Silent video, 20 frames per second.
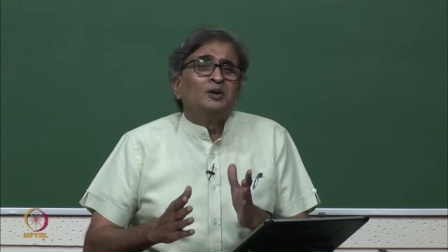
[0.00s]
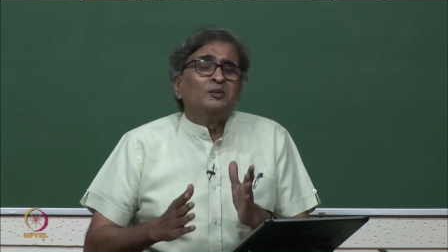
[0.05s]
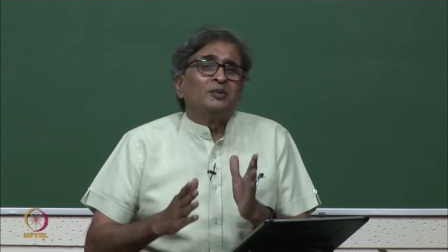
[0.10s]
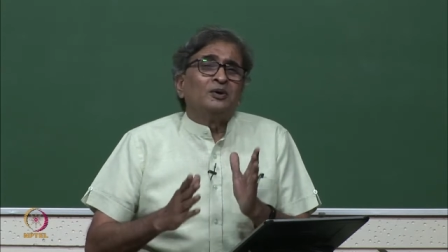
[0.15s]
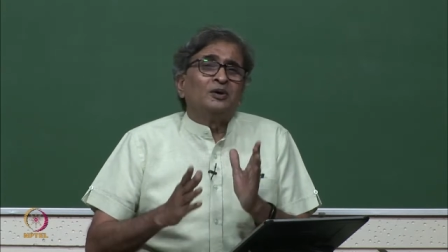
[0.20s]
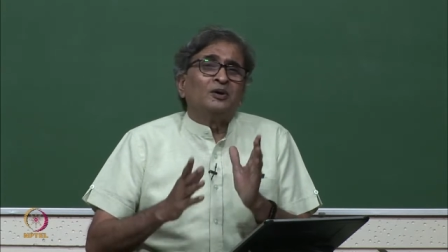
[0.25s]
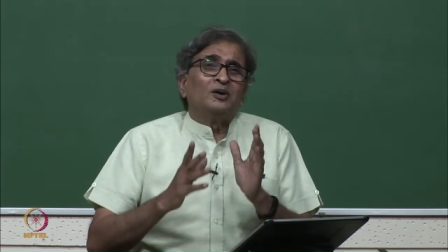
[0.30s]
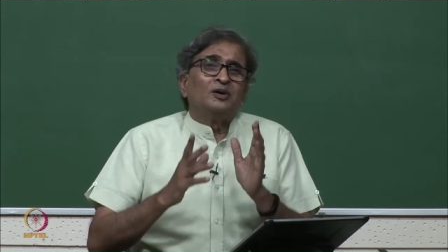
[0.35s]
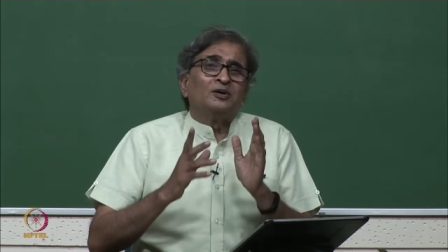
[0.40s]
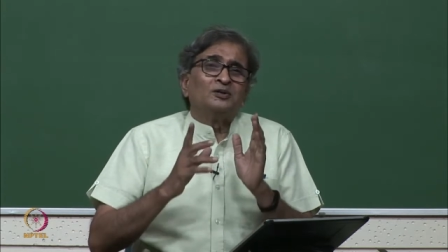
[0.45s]

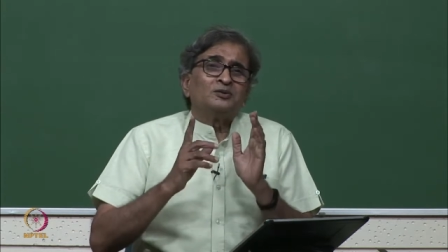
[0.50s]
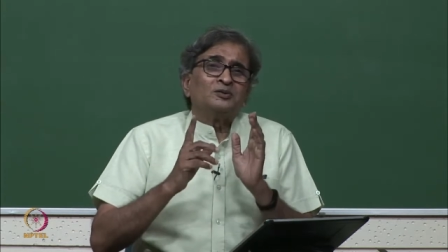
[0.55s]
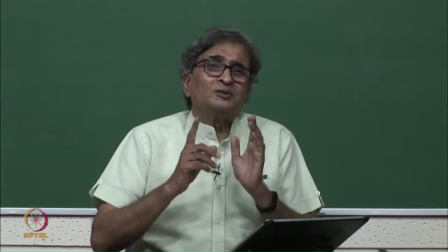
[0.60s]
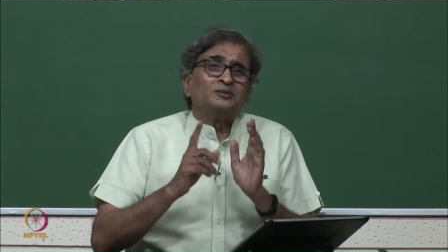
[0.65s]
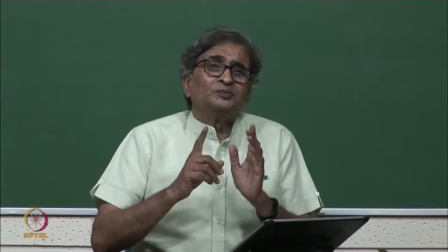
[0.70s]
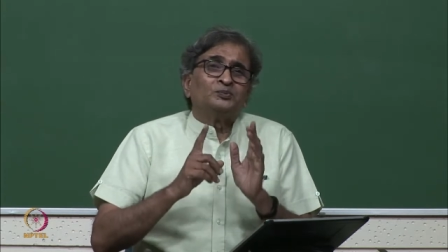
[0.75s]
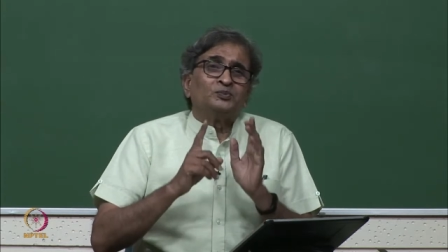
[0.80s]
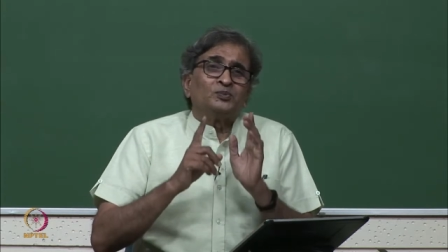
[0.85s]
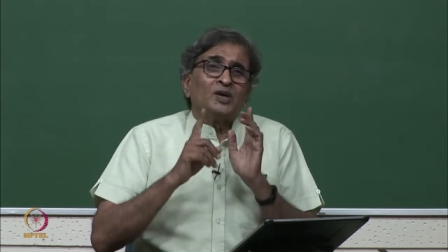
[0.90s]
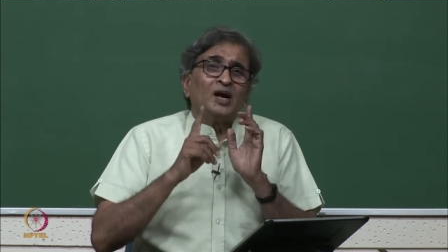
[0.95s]
because
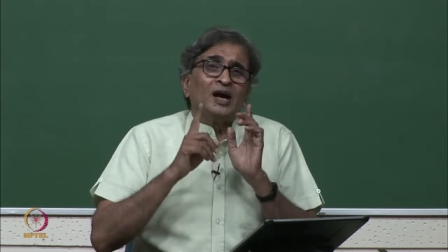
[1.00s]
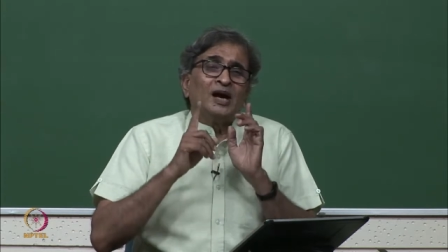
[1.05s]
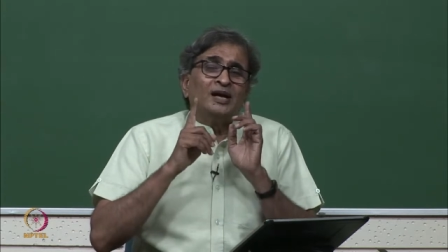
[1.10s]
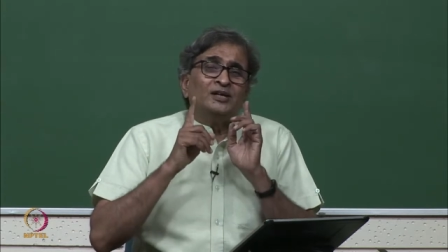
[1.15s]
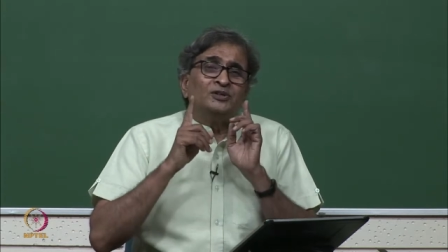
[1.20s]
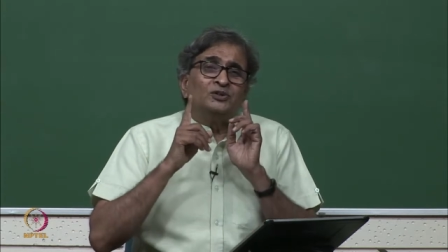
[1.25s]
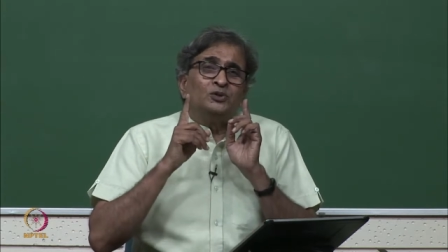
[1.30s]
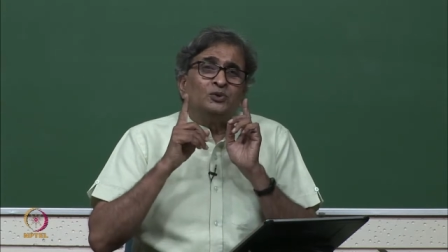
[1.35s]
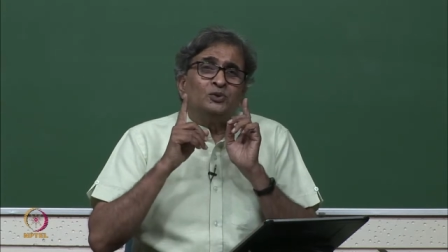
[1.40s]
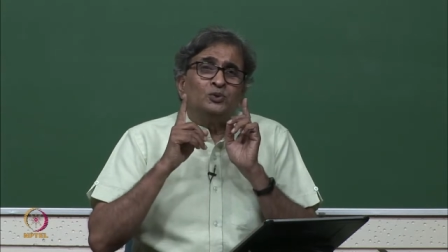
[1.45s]

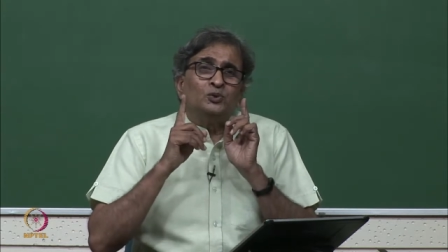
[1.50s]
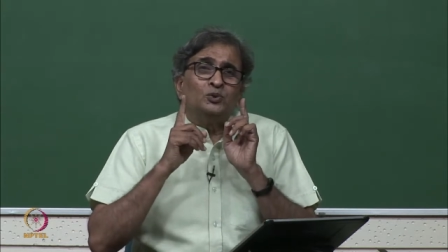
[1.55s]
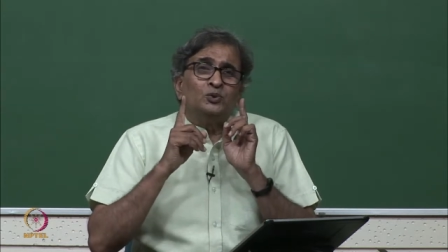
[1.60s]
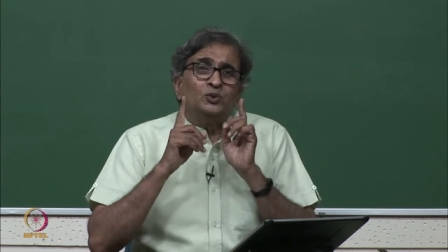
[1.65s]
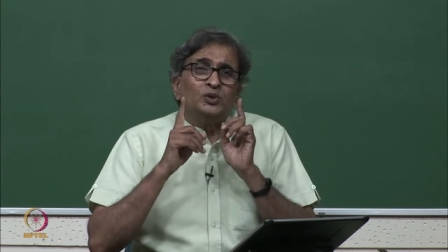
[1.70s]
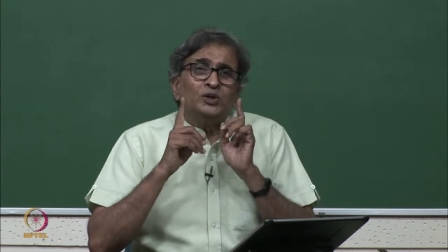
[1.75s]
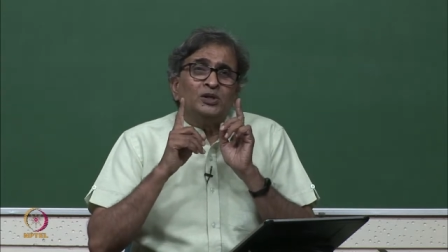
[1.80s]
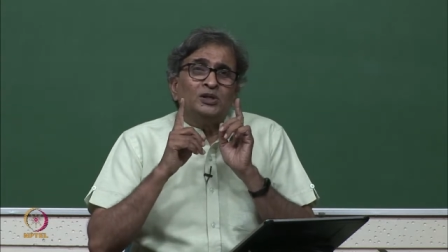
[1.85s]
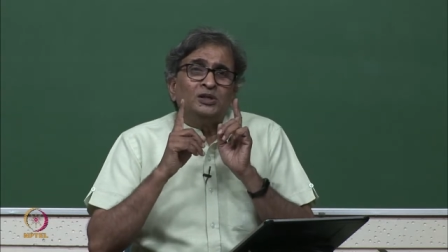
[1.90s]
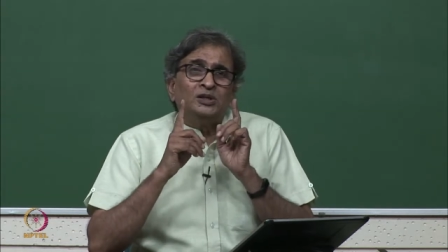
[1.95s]
as
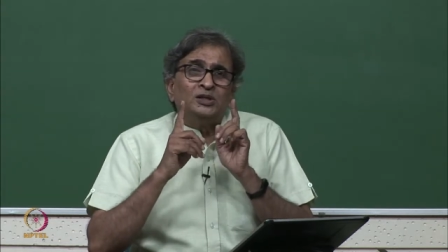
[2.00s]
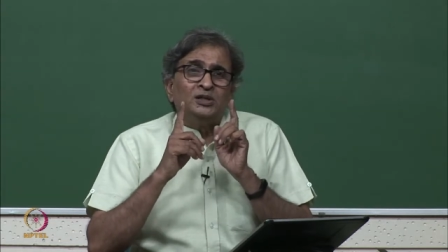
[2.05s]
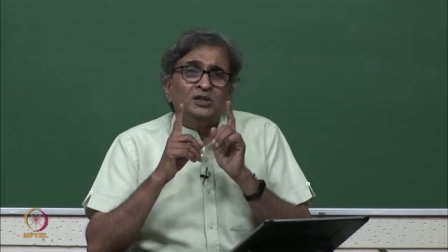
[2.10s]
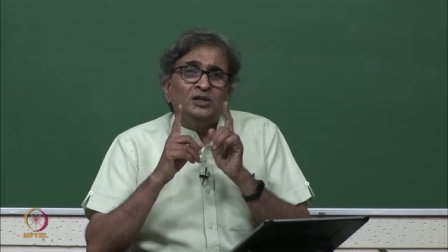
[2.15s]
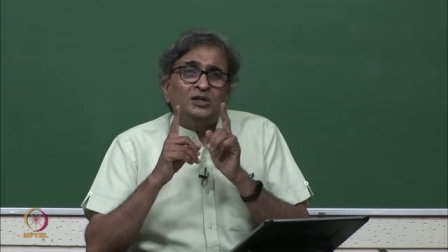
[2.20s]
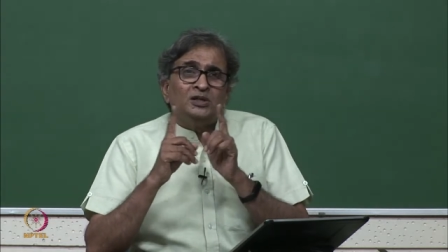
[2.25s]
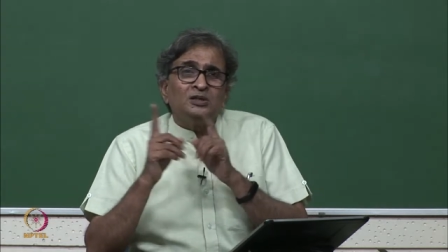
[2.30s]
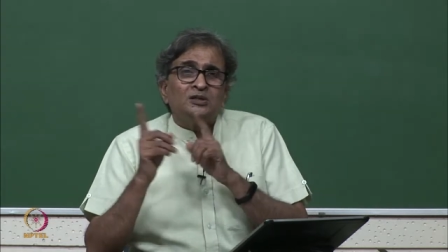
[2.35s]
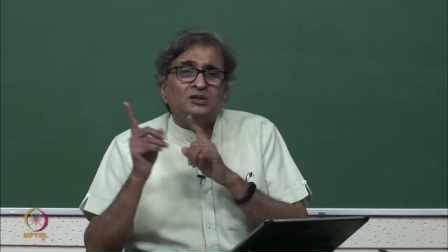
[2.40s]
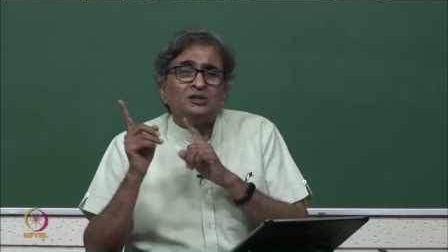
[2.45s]
you
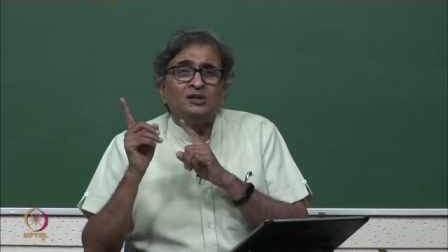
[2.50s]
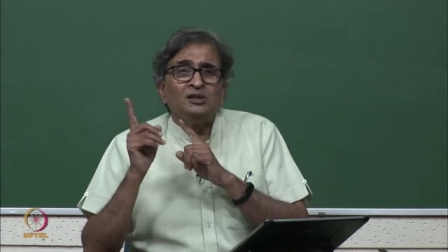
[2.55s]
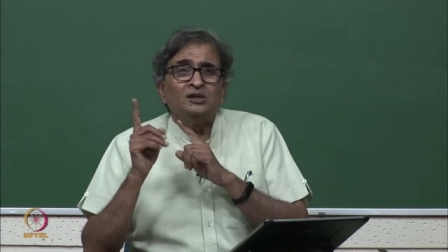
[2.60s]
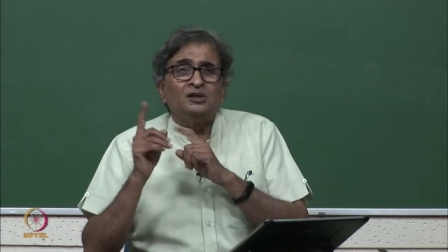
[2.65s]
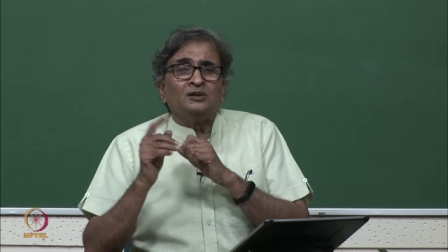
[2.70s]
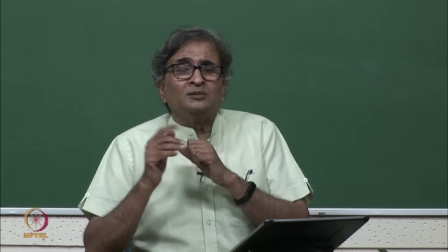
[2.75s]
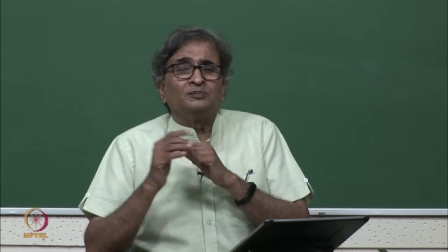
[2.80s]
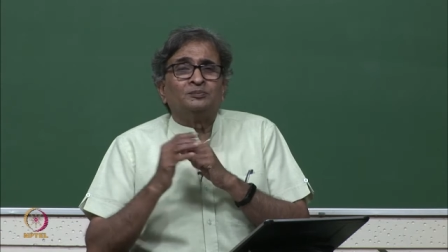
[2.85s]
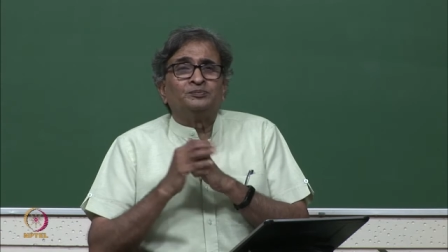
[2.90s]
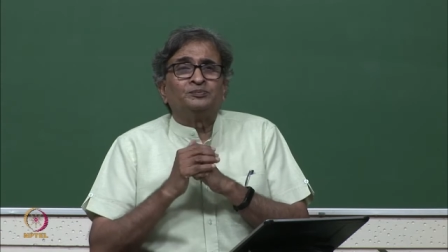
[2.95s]
increase
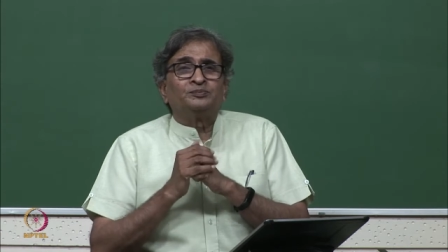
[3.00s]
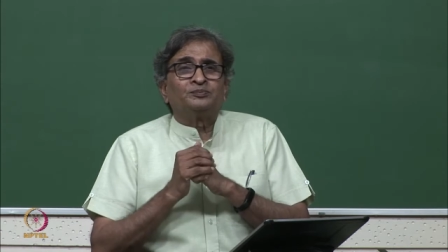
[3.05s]
the